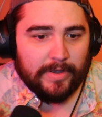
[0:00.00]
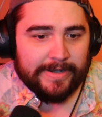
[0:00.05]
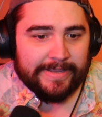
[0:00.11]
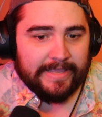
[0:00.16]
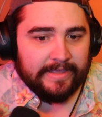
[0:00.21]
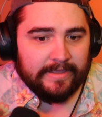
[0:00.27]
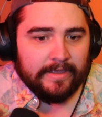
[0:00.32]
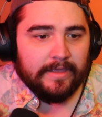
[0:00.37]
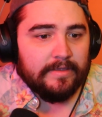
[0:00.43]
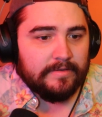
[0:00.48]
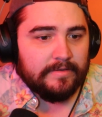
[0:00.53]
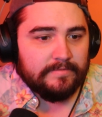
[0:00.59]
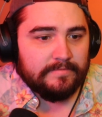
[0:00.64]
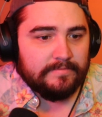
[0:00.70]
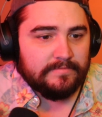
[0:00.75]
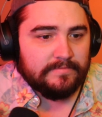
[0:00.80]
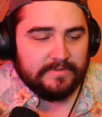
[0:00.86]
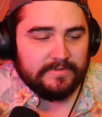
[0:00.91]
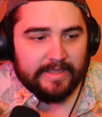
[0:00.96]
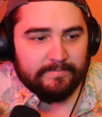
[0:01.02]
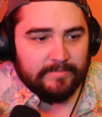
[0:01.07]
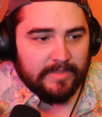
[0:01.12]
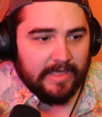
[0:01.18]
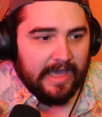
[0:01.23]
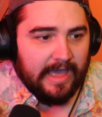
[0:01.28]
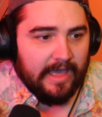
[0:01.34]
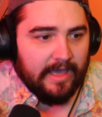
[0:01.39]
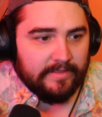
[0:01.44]
to get them
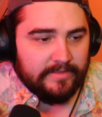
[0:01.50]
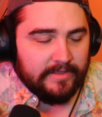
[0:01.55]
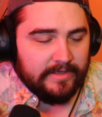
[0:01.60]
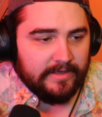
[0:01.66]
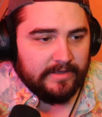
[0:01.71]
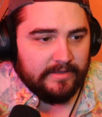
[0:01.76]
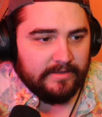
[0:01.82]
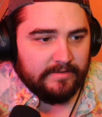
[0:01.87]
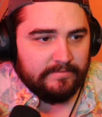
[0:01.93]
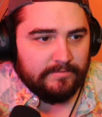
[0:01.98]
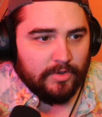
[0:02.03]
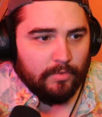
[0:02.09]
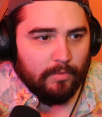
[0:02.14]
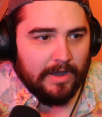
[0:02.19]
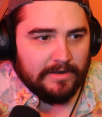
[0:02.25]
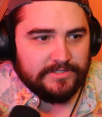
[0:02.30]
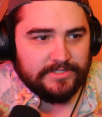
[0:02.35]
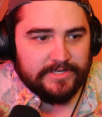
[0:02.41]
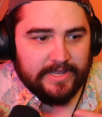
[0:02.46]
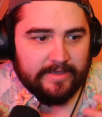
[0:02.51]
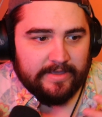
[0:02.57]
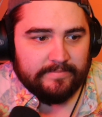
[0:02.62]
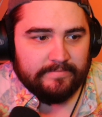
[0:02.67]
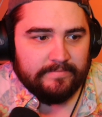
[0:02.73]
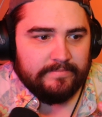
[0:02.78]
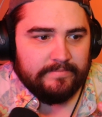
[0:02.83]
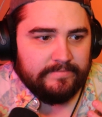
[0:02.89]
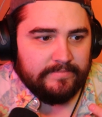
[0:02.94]
the watch
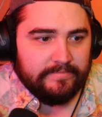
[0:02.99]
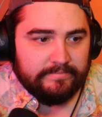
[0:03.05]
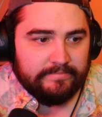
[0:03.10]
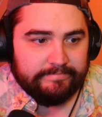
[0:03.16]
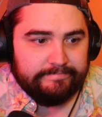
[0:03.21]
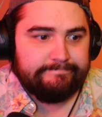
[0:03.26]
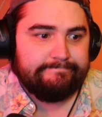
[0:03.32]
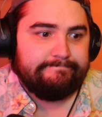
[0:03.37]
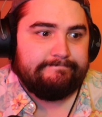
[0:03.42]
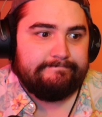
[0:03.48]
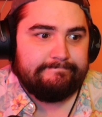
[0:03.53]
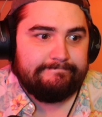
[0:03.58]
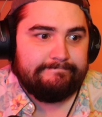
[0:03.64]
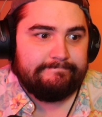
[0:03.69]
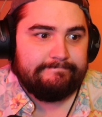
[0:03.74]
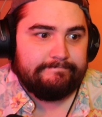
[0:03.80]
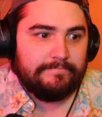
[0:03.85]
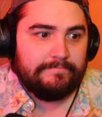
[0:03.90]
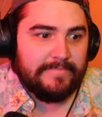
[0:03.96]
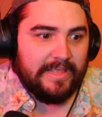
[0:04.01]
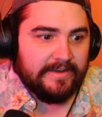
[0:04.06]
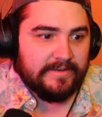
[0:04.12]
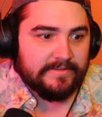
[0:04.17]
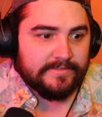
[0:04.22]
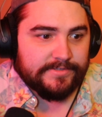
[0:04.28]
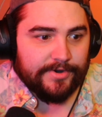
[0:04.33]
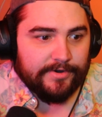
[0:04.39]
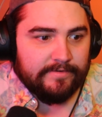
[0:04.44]
time they
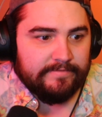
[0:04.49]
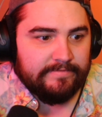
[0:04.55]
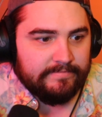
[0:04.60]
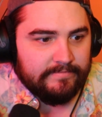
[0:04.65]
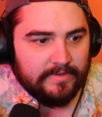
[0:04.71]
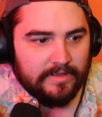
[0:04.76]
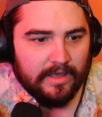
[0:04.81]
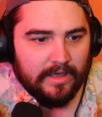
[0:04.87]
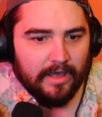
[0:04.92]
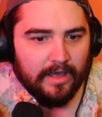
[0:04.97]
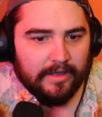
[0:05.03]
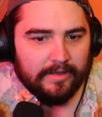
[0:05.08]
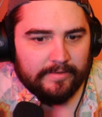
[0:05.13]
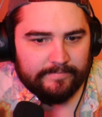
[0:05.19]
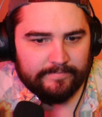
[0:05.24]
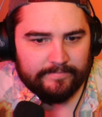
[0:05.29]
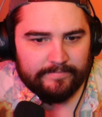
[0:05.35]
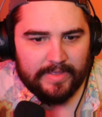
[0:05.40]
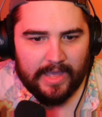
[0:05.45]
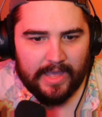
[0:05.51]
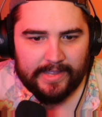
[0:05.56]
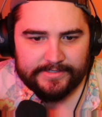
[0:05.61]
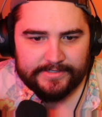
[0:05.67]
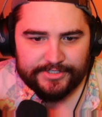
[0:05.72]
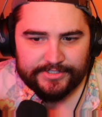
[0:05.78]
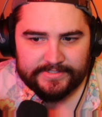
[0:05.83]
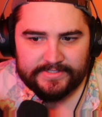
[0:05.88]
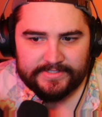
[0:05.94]
deserve. I
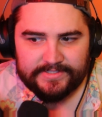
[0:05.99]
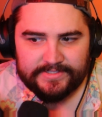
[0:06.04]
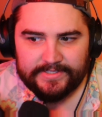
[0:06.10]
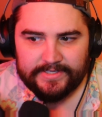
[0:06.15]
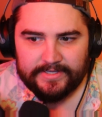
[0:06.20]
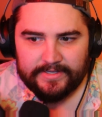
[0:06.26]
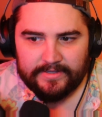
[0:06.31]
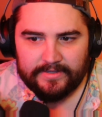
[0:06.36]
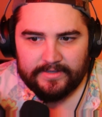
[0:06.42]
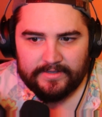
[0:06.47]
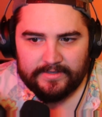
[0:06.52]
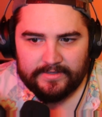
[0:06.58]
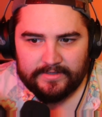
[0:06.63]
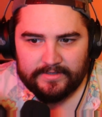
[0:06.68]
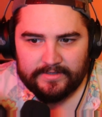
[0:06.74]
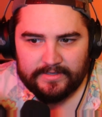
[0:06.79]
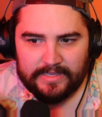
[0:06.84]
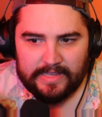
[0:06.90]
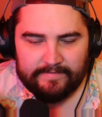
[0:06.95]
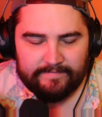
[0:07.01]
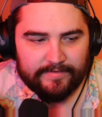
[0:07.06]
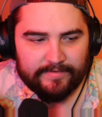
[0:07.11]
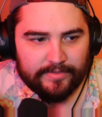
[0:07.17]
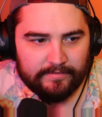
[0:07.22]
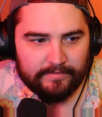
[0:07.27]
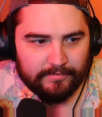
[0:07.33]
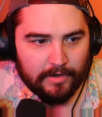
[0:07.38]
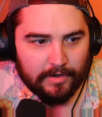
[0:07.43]
just,
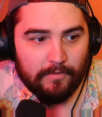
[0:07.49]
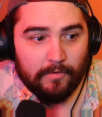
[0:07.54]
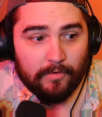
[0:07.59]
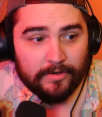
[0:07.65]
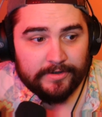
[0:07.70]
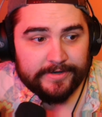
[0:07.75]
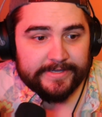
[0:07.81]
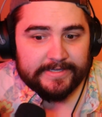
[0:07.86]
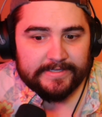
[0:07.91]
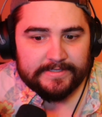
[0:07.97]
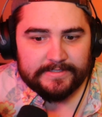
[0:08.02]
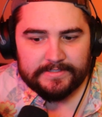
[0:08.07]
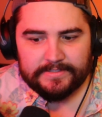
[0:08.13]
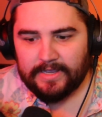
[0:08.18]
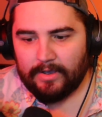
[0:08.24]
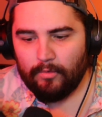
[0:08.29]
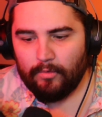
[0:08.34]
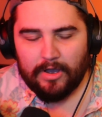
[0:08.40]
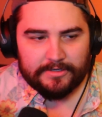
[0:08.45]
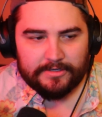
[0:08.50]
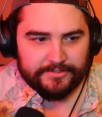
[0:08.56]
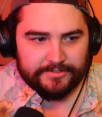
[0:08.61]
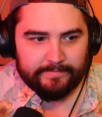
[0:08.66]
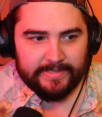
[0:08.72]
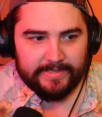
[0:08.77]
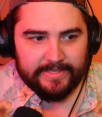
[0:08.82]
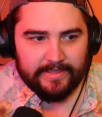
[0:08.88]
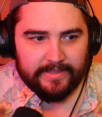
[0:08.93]
for the recordings, I'll watch
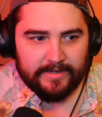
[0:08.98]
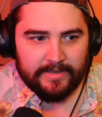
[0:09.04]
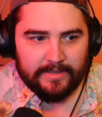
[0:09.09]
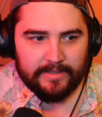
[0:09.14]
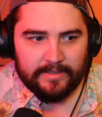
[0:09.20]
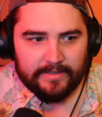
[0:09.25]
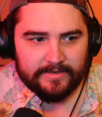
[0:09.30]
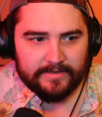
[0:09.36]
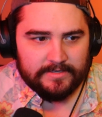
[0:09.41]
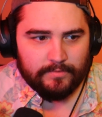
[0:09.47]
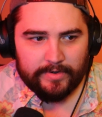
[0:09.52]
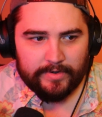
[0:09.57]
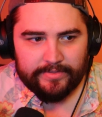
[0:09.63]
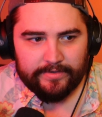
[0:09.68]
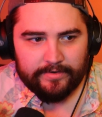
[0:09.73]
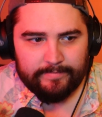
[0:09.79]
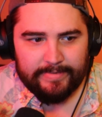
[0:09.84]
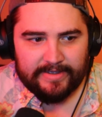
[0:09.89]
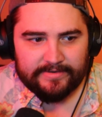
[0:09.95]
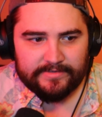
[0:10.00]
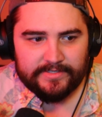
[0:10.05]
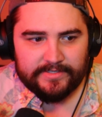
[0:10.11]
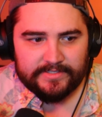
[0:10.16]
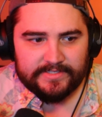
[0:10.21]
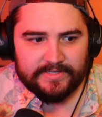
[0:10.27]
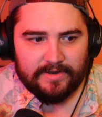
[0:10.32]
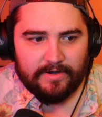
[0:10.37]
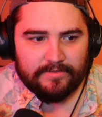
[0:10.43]
the beginning, get to where they're about
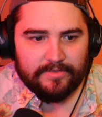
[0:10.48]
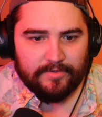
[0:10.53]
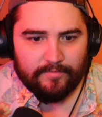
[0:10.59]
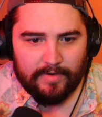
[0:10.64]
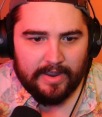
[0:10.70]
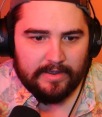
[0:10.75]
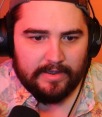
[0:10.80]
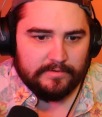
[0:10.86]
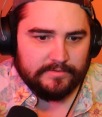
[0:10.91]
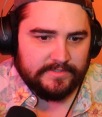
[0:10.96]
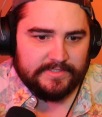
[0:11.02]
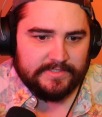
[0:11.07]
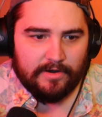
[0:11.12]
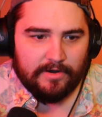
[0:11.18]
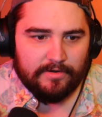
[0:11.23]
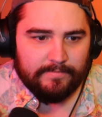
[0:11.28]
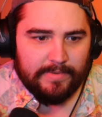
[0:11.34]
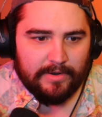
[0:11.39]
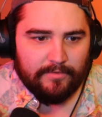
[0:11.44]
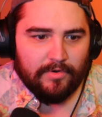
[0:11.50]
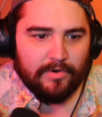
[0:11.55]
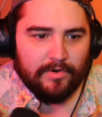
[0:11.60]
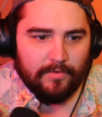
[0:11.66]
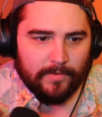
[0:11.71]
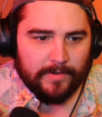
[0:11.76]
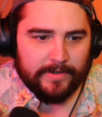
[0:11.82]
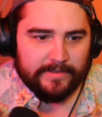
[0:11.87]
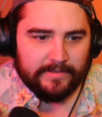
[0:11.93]
to start the round, start my
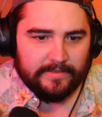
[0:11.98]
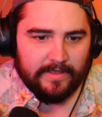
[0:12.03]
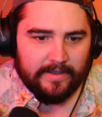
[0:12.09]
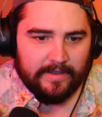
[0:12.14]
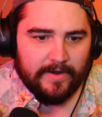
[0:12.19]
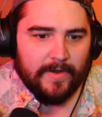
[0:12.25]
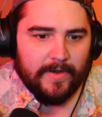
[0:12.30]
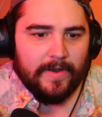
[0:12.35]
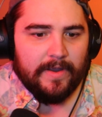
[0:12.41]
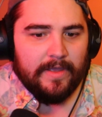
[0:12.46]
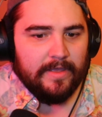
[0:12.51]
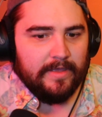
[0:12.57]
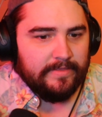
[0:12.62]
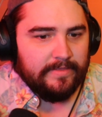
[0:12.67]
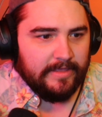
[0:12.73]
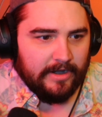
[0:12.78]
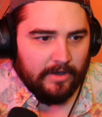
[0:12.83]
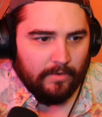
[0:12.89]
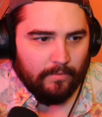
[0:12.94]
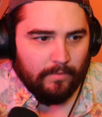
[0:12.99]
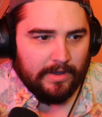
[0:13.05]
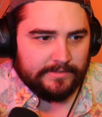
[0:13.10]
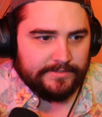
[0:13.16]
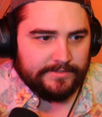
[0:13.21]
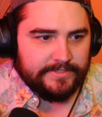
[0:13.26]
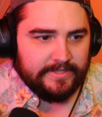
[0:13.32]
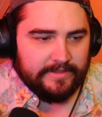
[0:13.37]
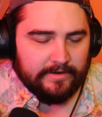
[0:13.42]
recording there. Then I'll
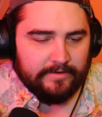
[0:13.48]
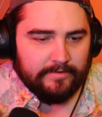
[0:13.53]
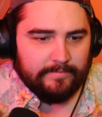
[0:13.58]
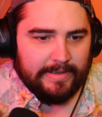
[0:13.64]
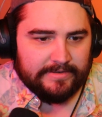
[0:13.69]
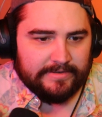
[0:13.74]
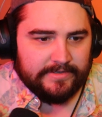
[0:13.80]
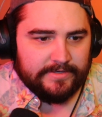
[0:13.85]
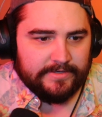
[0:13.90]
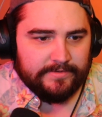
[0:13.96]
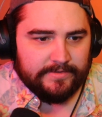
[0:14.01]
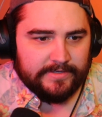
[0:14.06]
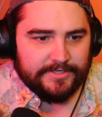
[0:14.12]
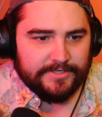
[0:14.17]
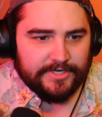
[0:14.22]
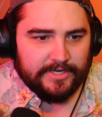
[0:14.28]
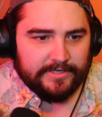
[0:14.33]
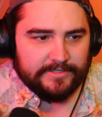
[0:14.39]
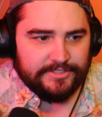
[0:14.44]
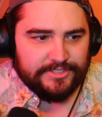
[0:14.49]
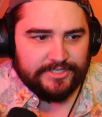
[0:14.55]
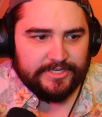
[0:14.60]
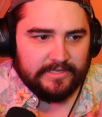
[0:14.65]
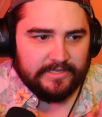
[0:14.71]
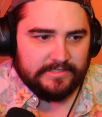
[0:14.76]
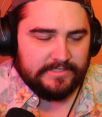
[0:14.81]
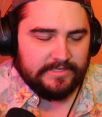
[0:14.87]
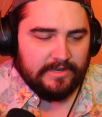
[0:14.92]
watch to they're about to do the
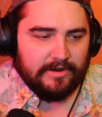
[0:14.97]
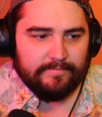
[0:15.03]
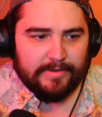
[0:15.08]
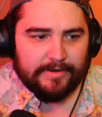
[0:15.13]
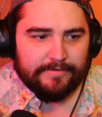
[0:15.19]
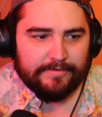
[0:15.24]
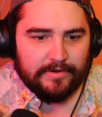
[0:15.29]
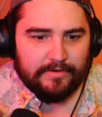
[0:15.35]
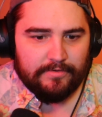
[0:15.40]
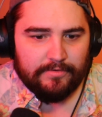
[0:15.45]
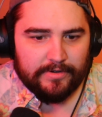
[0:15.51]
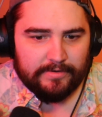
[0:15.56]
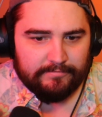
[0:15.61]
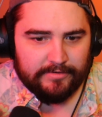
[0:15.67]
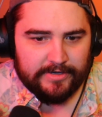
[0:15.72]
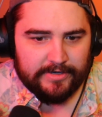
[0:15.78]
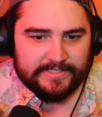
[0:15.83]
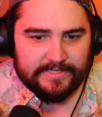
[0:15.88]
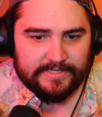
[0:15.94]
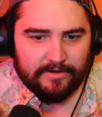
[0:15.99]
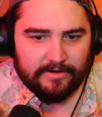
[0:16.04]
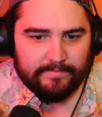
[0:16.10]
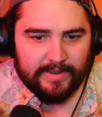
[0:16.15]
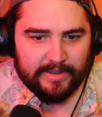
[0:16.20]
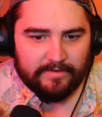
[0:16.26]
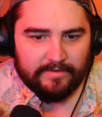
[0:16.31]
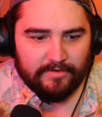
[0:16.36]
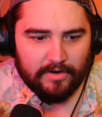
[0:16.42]
judging, restart
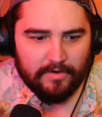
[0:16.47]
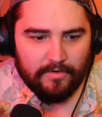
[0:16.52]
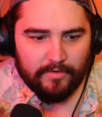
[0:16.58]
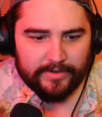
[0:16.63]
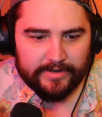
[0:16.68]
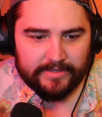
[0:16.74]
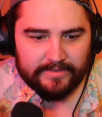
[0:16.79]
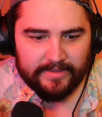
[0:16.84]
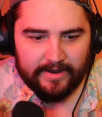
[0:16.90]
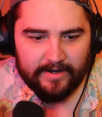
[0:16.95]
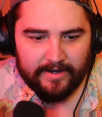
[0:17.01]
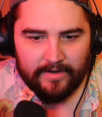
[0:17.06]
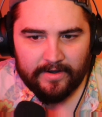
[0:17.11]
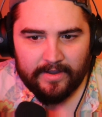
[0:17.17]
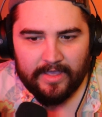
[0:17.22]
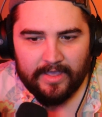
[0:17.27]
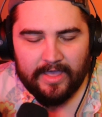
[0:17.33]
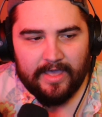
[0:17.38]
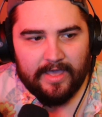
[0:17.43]
my recording there.